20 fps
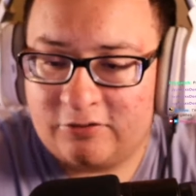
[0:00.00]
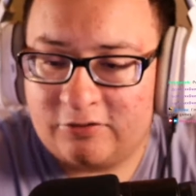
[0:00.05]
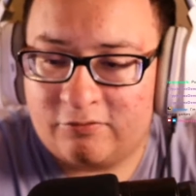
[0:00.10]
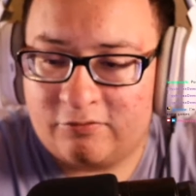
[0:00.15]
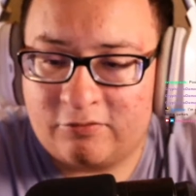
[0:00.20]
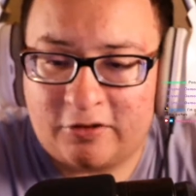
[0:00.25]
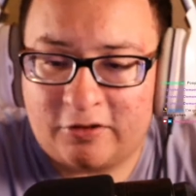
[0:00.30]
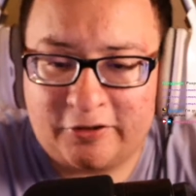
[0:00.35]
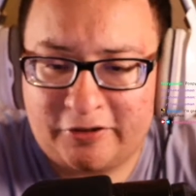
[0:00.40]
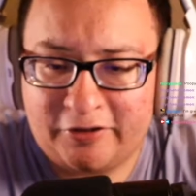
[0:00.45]

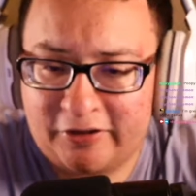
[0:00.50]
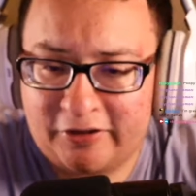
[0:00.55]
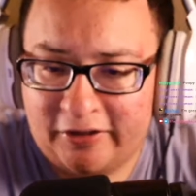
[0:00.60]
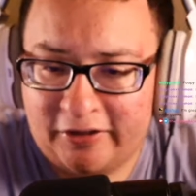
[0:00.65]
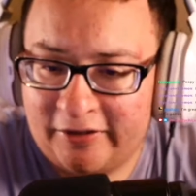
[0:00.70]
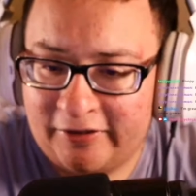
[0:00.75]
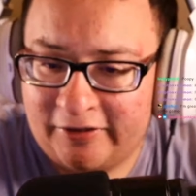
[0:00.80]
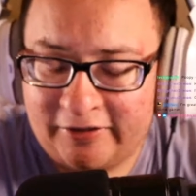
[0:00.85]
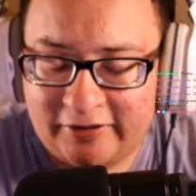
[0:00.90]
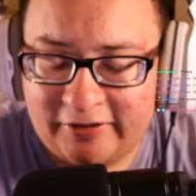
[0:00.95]
running
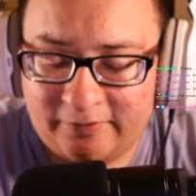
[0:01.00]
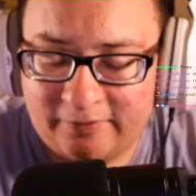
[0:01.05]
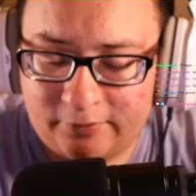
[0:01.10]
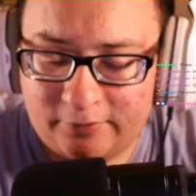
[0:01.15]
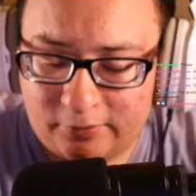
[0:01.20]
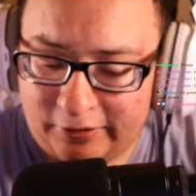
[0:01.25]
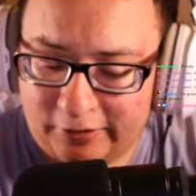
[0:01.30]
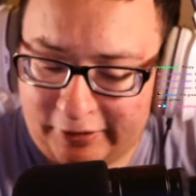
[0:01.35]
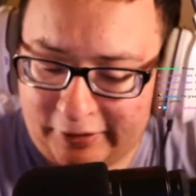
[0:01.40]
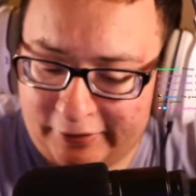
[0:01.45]
a
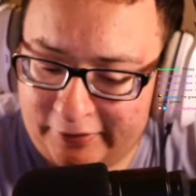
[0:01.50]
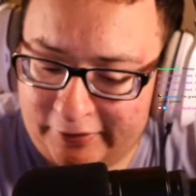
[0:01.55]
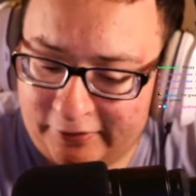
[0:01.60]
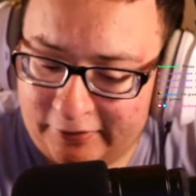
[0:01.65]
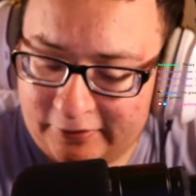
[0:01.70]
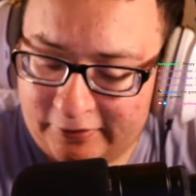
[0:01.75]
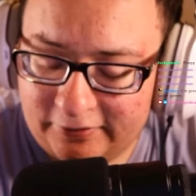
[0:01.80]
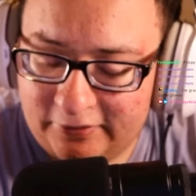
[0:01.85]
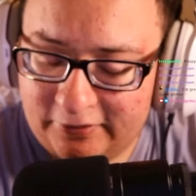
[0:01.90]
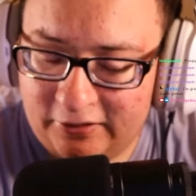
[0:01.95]
giveaway
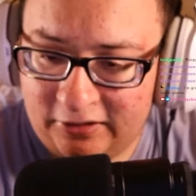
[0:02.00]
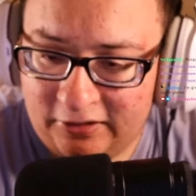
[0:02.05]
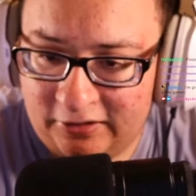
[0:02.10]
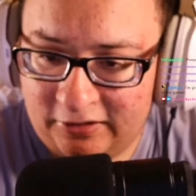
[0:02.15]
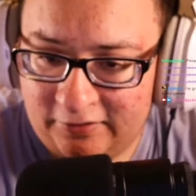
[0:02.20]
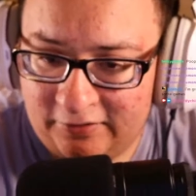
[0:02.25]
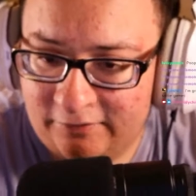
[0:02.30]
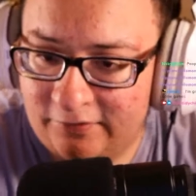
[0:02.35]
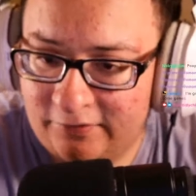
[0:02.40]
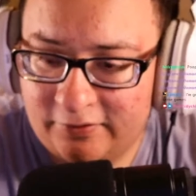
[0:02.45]

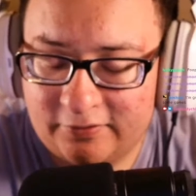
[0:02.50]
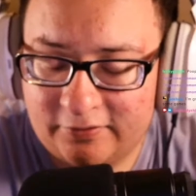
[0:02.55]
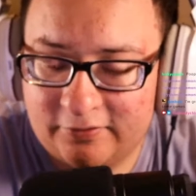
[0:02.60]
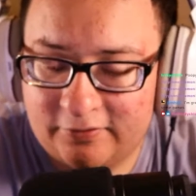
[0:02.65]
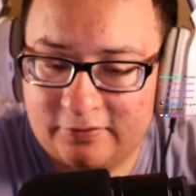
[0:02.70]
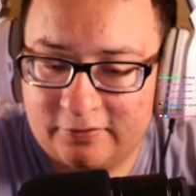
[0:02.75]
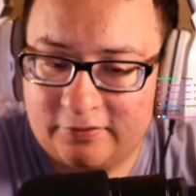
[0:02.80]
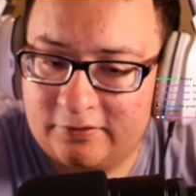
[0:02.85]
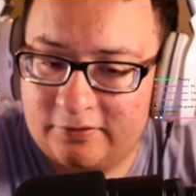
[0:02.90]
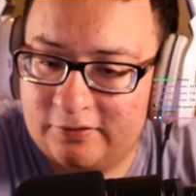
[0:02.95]
of
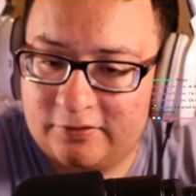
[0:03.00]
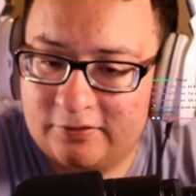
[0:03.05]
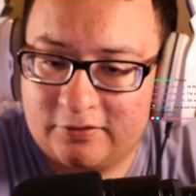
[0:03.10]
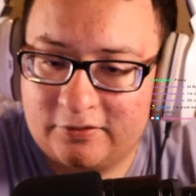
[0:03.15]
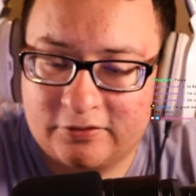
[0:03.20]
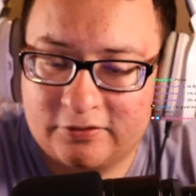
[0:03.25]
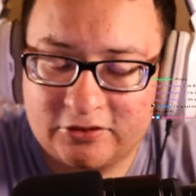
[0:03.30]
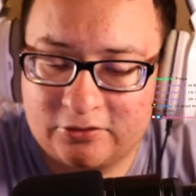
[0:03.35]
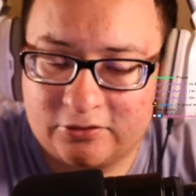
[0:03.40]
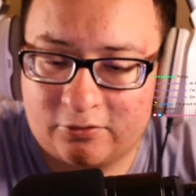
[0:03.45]

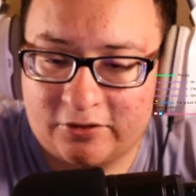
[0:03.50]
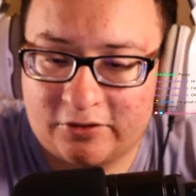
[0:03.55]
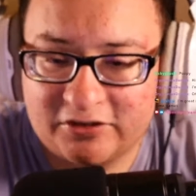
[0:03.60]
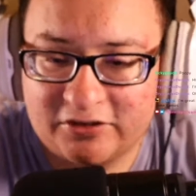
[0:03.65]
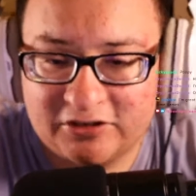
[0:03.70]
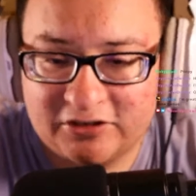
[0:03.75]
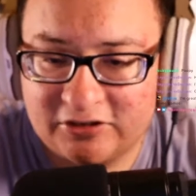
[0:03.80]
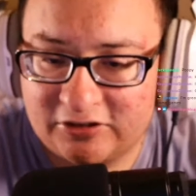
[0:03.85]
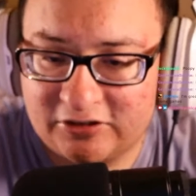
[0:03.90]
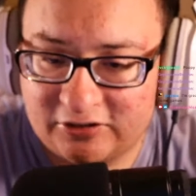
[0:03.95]

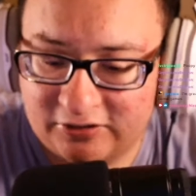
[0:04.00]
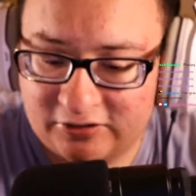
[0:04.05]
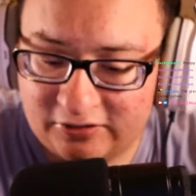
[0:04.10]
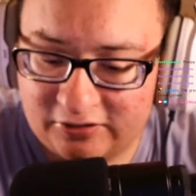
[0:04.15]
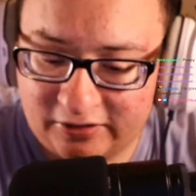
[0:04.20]
sorts.